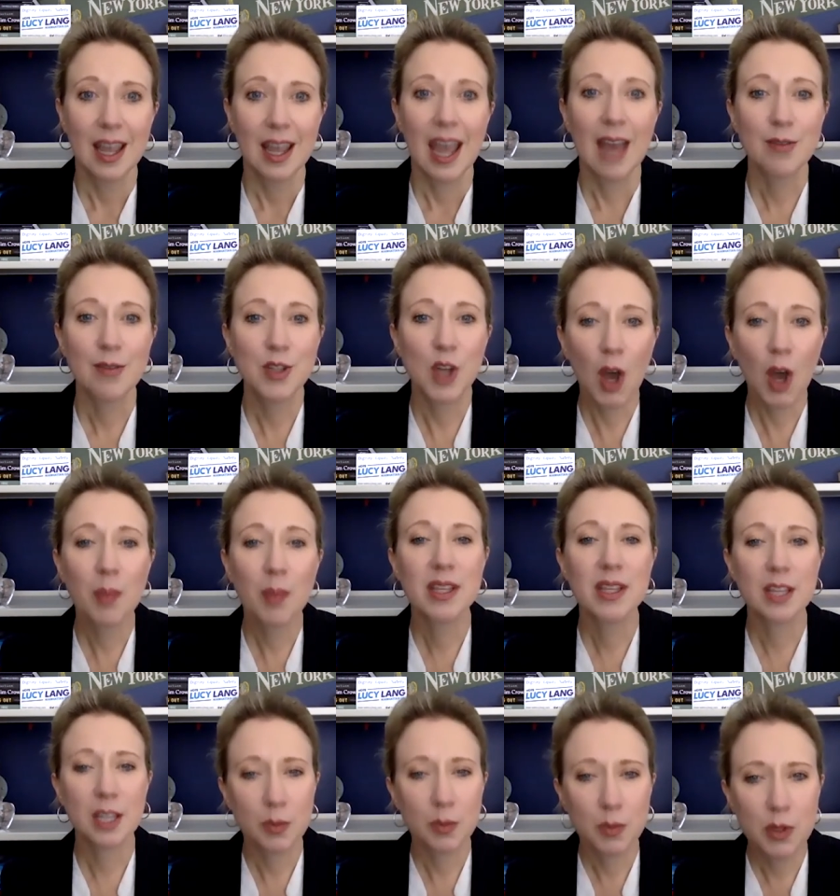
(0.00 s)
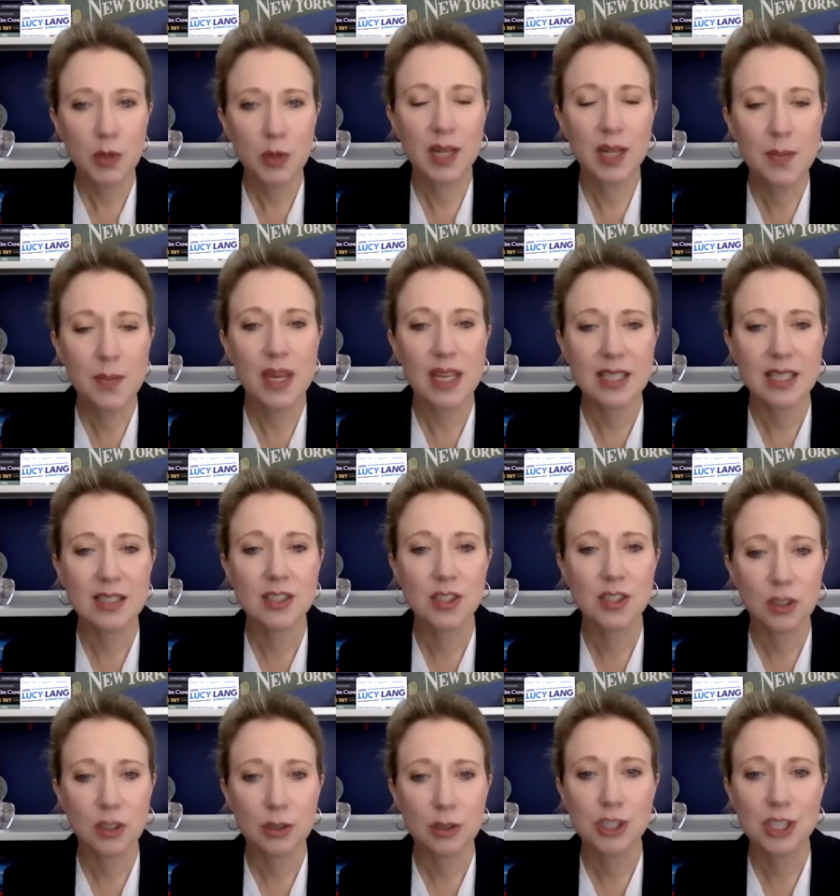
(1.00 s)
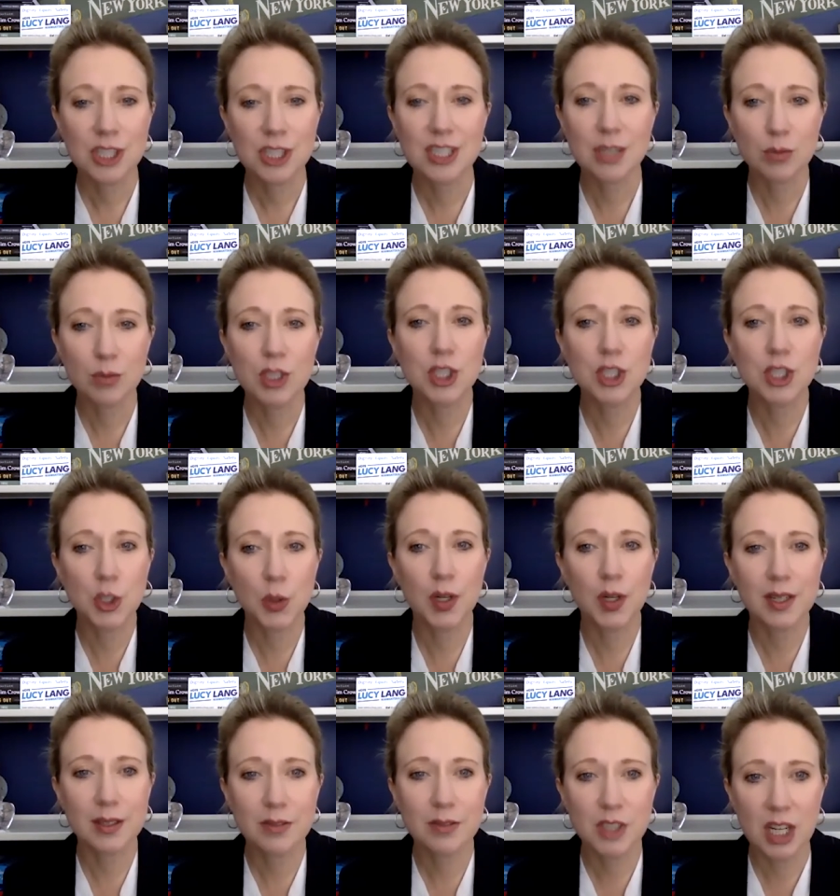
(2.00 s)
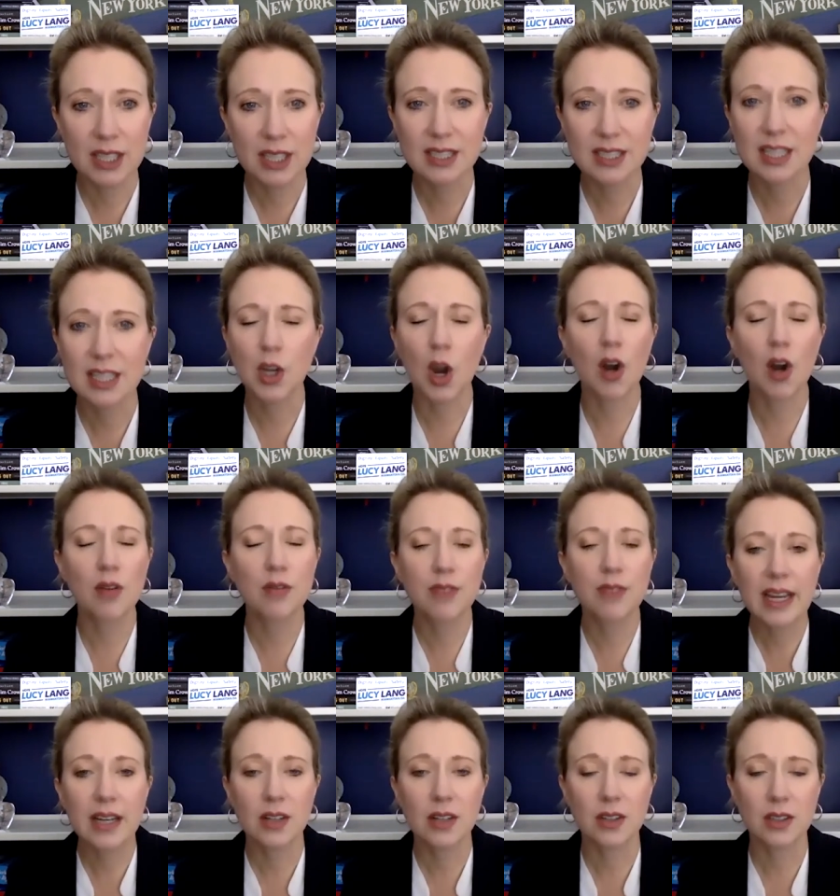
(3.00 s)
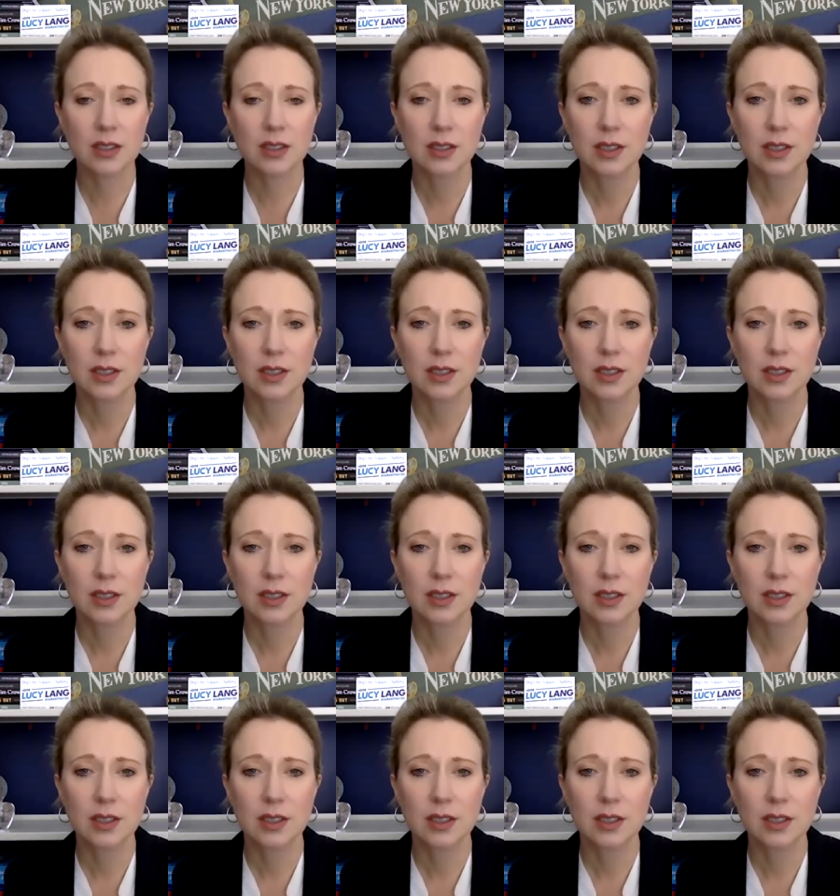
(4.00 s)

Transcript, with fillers: have taught me that community-based solutions and restorative justice are vital